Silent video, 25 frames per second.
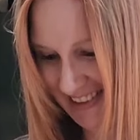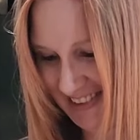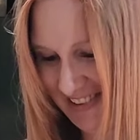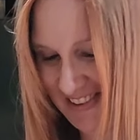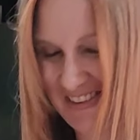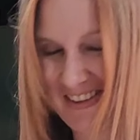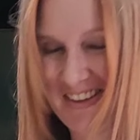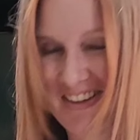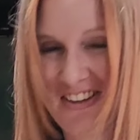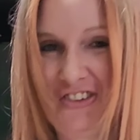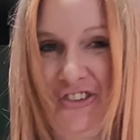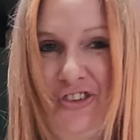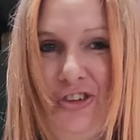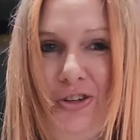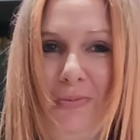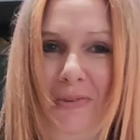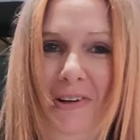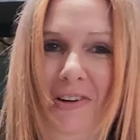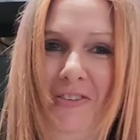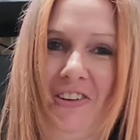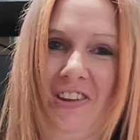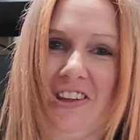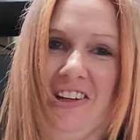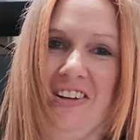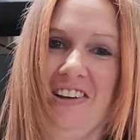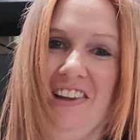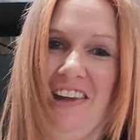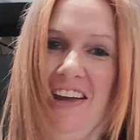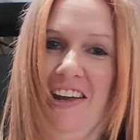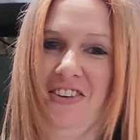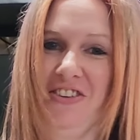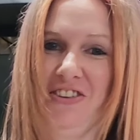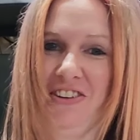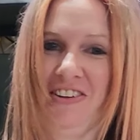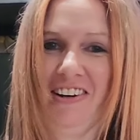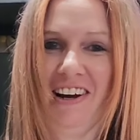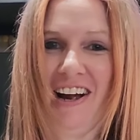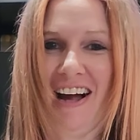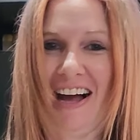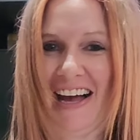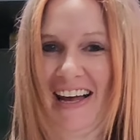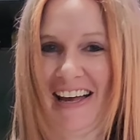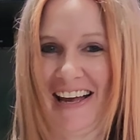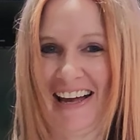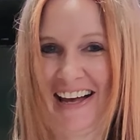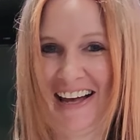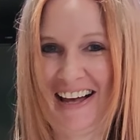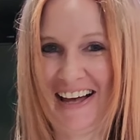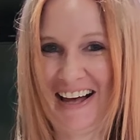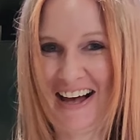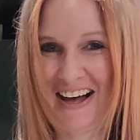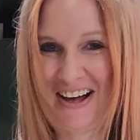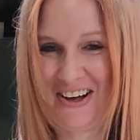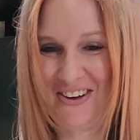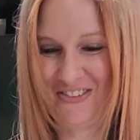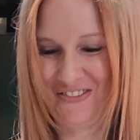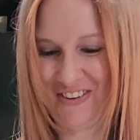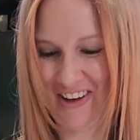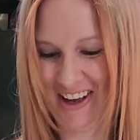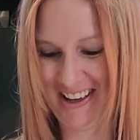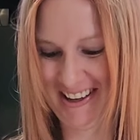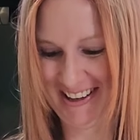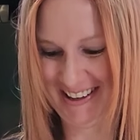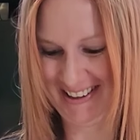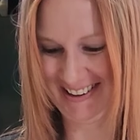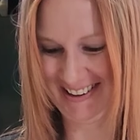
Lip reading: She's gonna shoot me with her laser eye. Help!